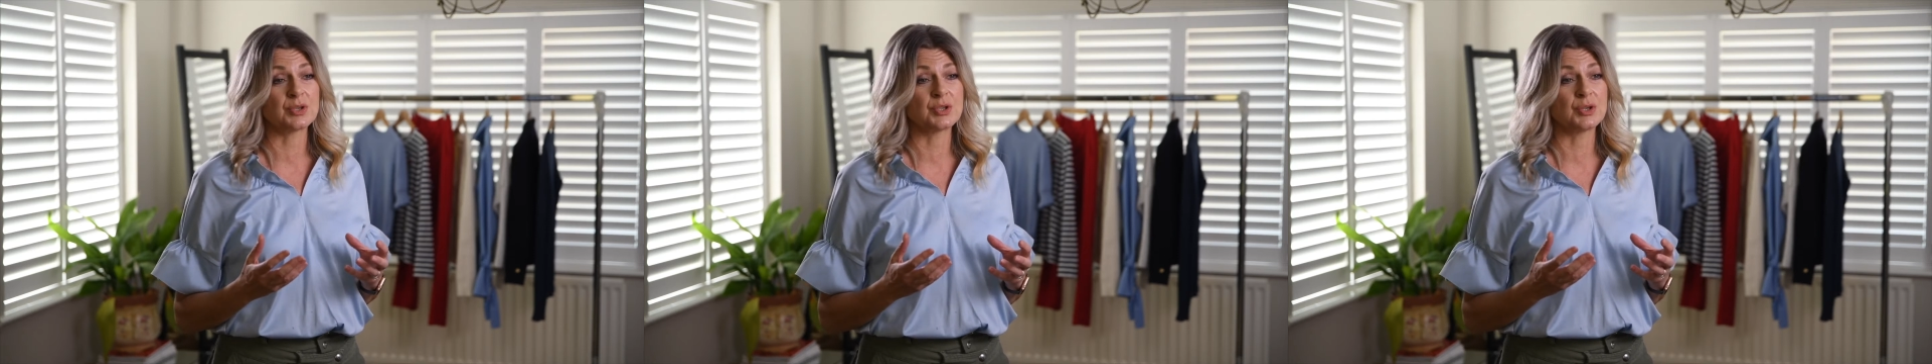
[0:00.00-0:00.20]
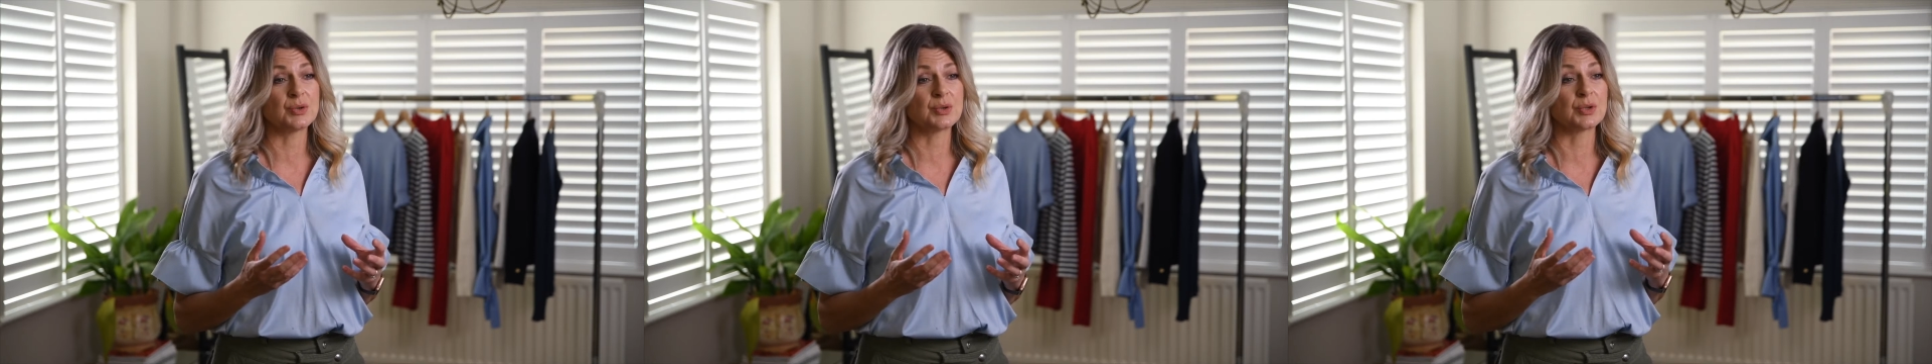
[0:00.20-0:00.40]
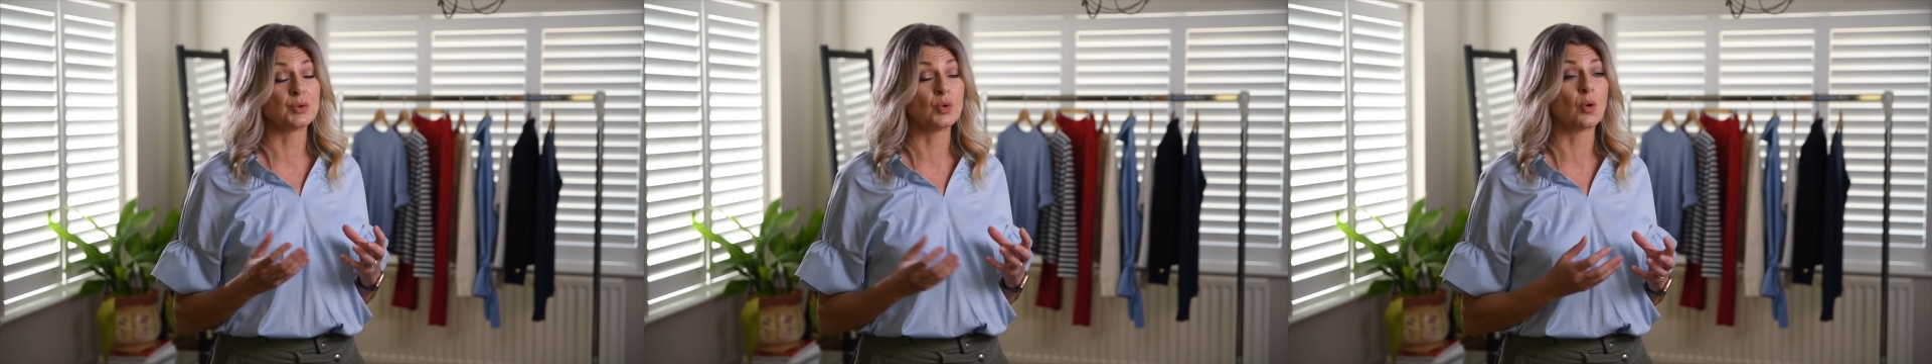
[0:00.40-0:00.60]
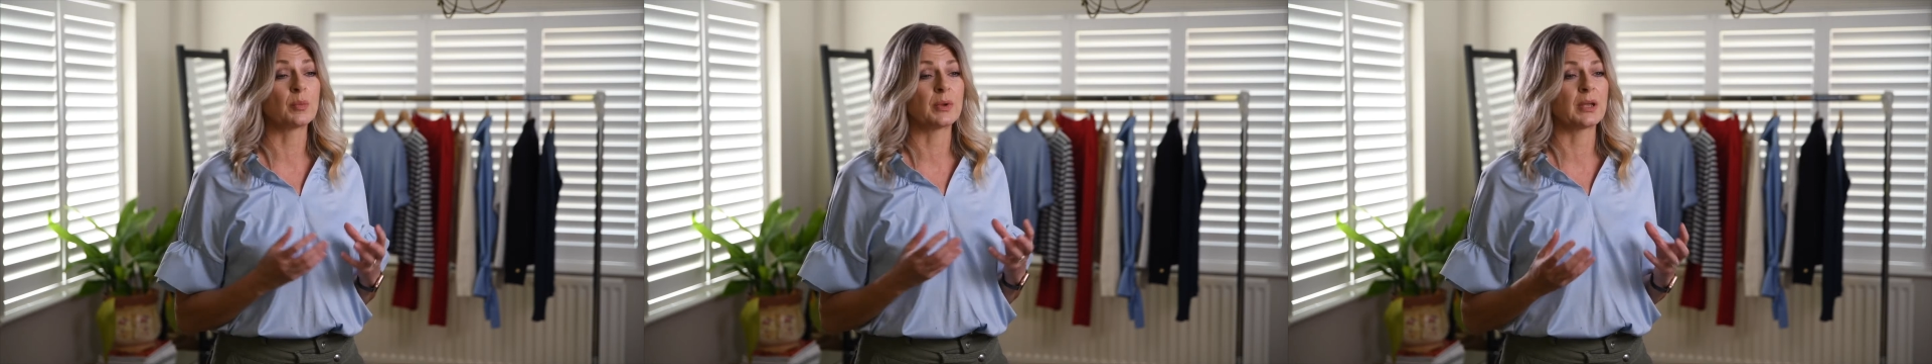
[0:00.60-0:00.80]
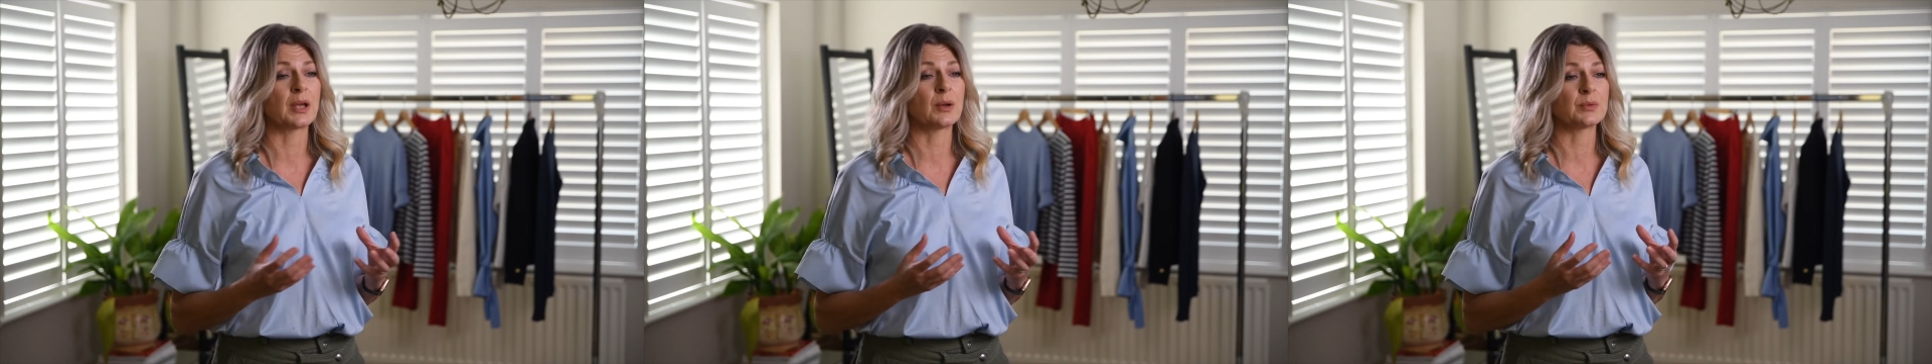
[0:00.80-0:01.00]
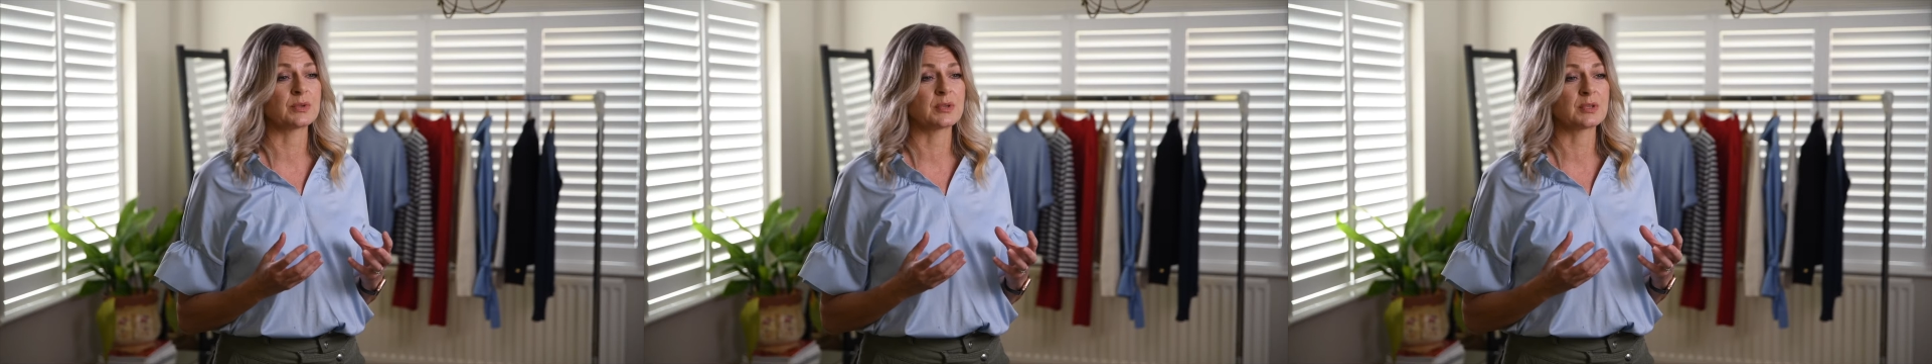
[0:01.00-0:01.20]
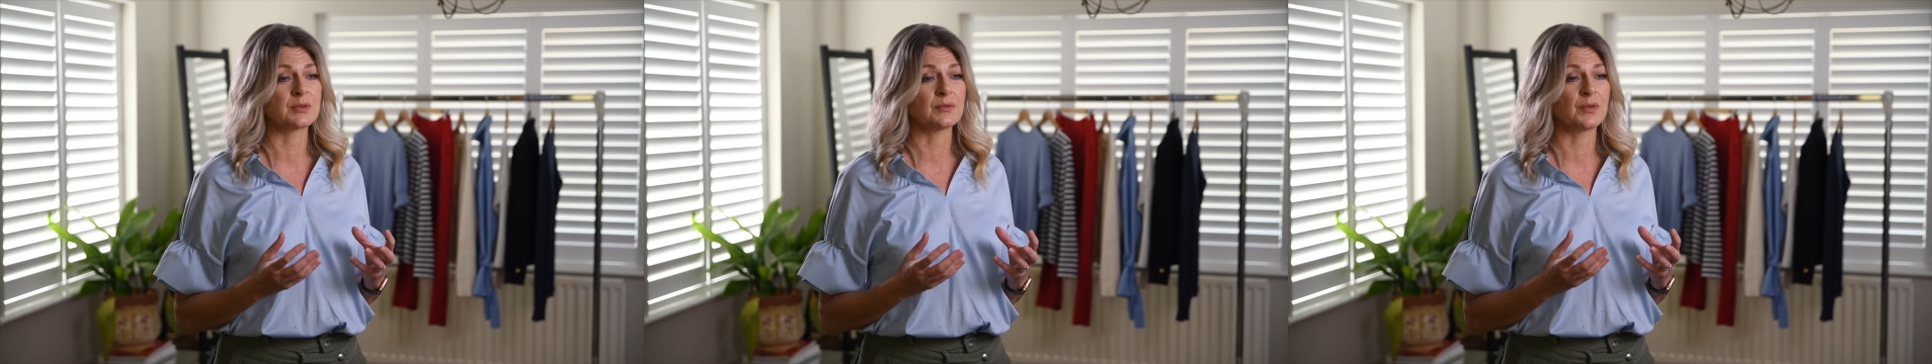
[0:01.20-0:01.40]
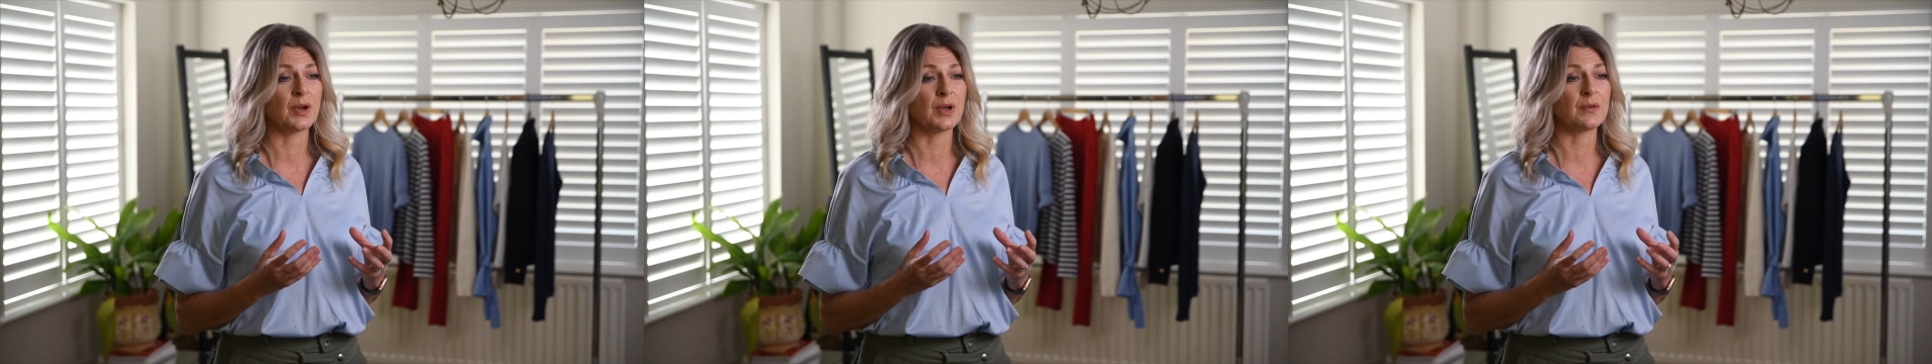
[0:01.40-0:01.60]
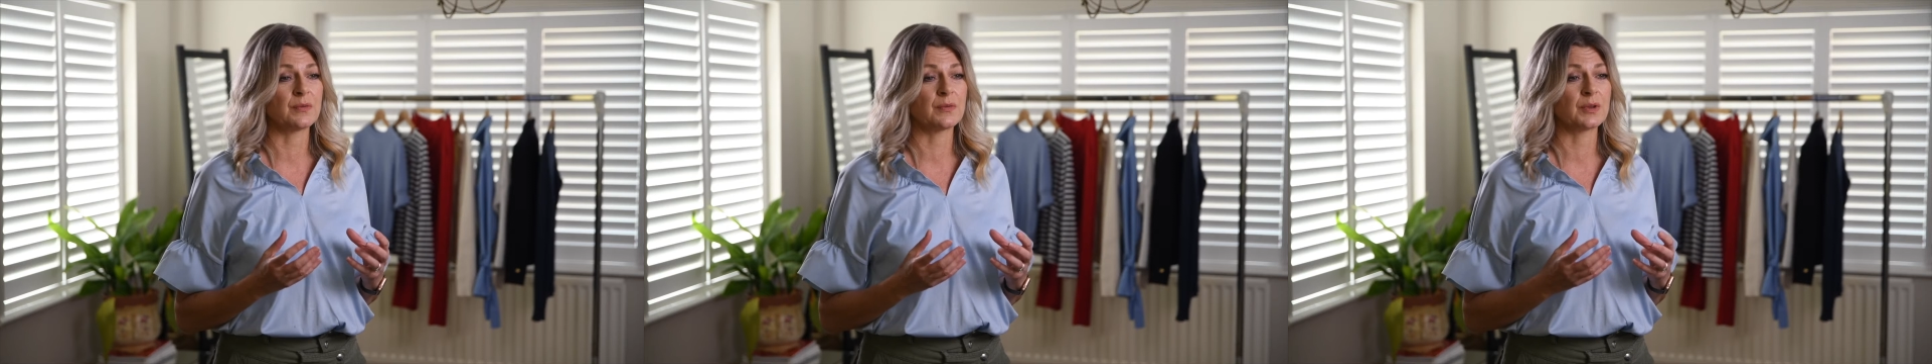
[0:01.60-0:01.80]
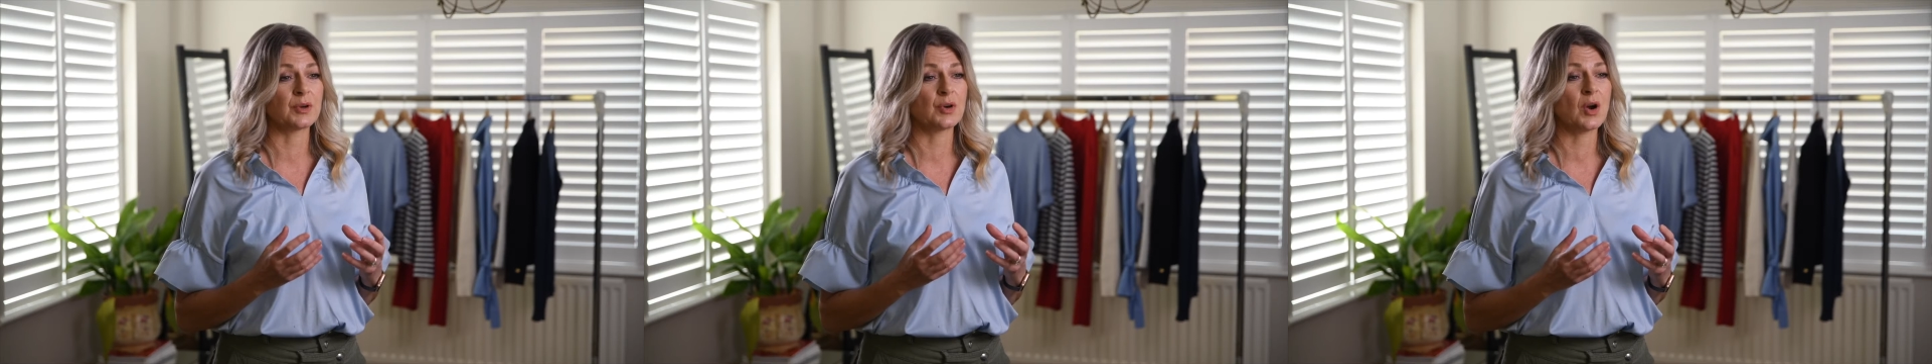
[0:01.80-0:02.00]
due to not being able to survive
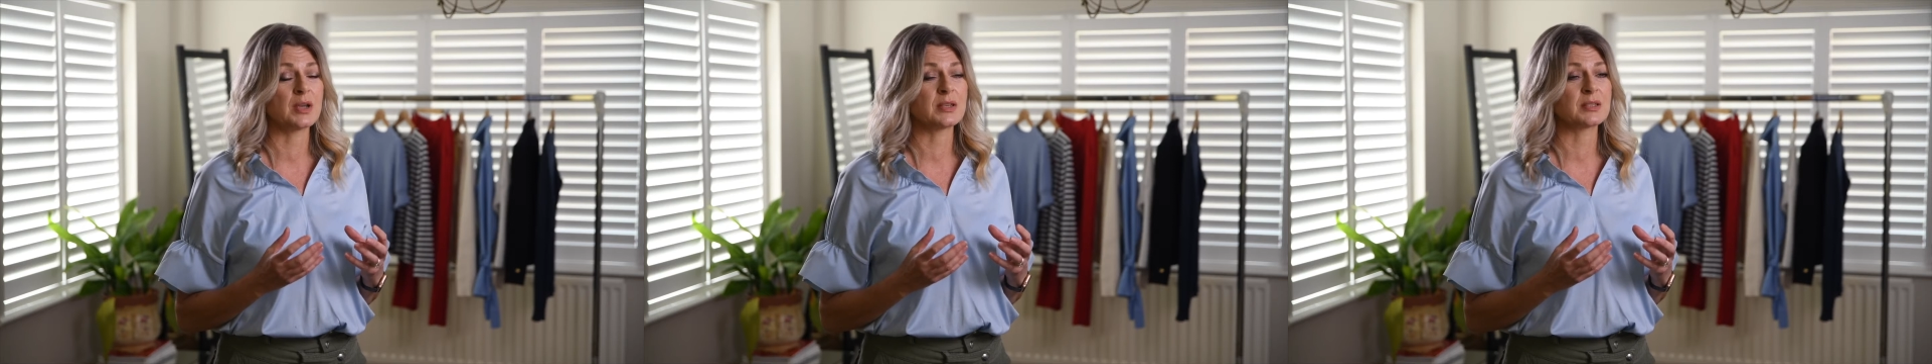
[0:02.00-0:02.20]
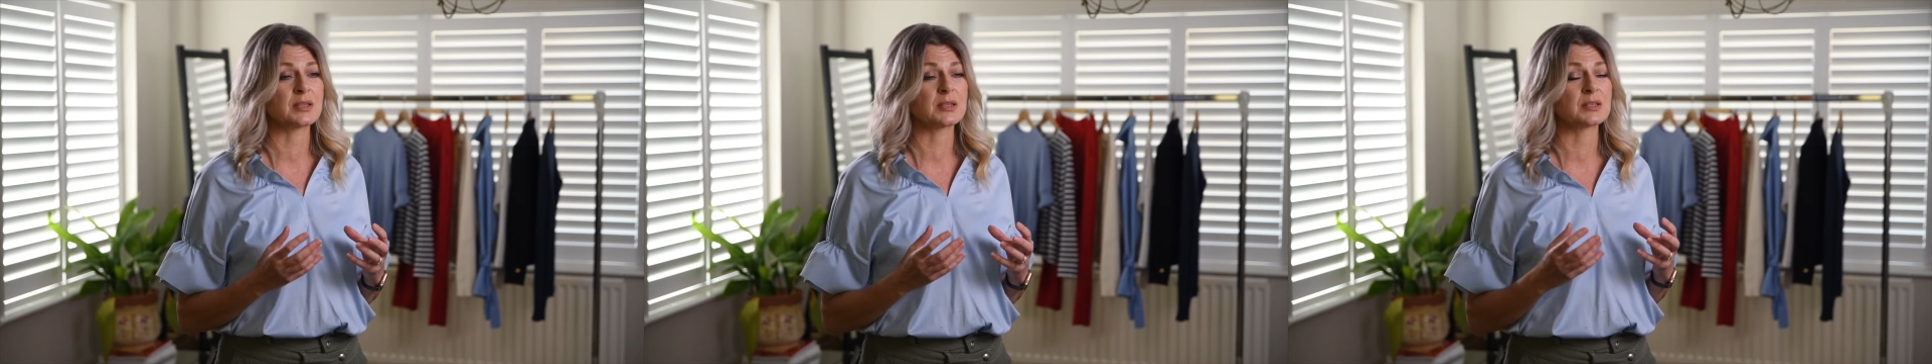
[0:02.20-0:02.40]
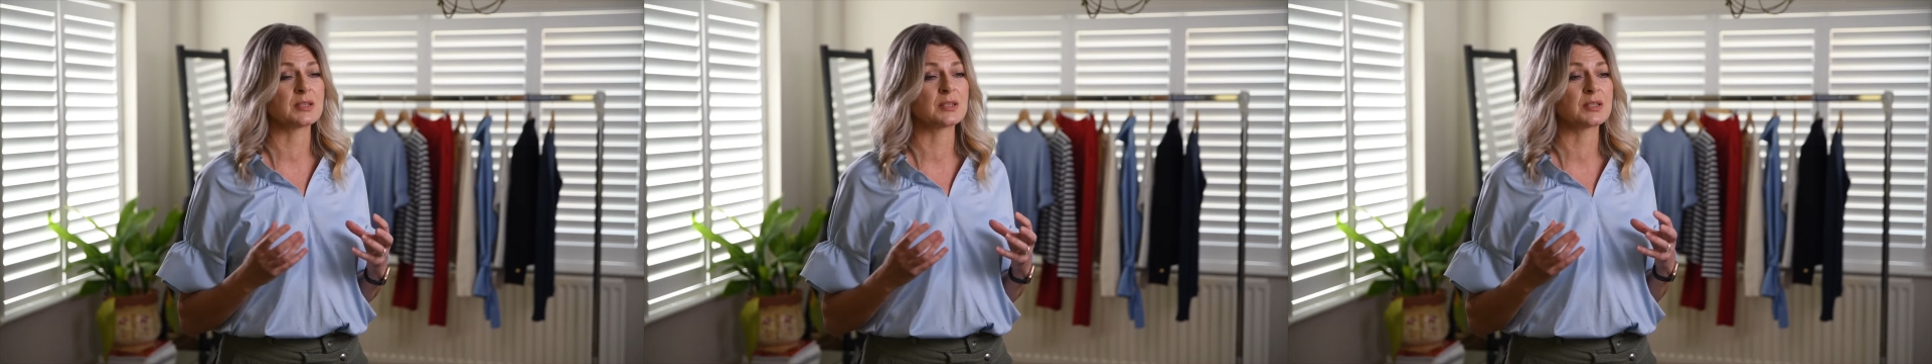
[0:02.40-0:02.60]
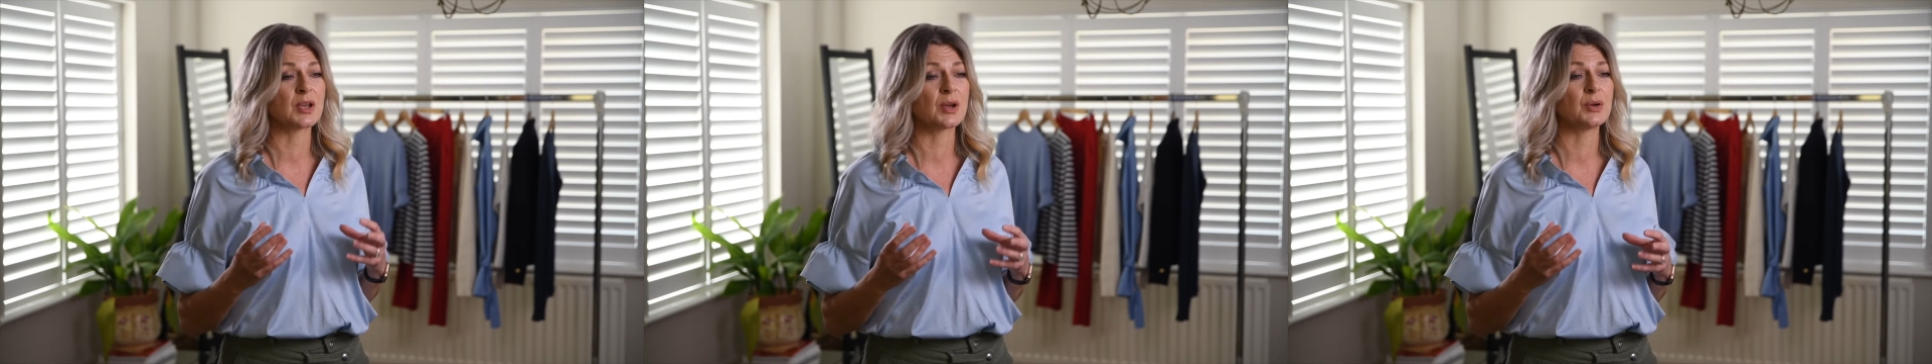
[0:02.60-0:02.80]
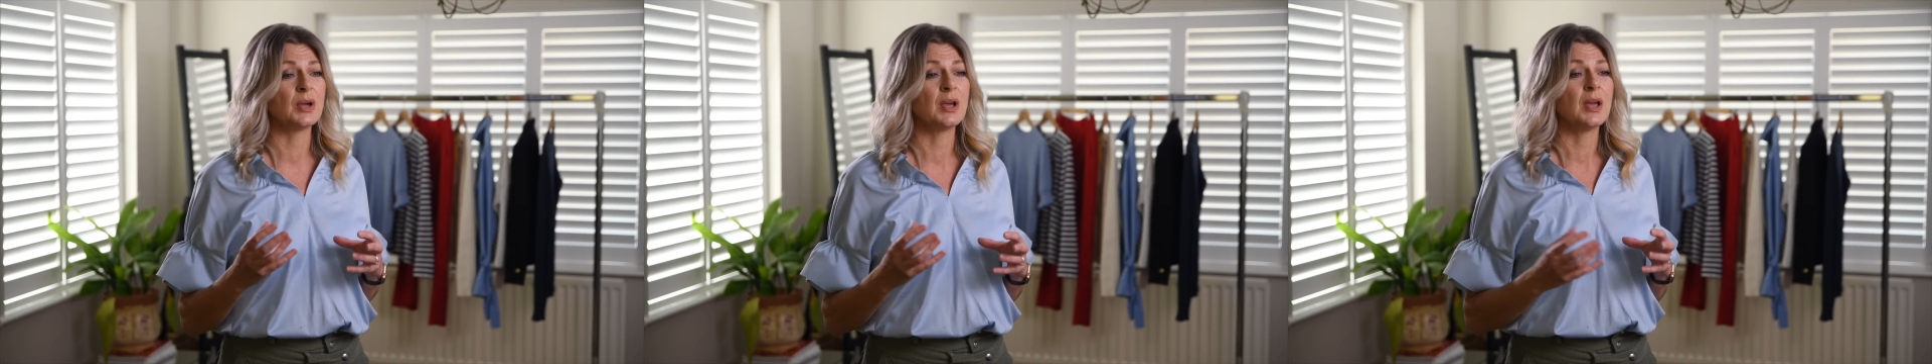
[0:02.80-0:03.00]
the crisis. And so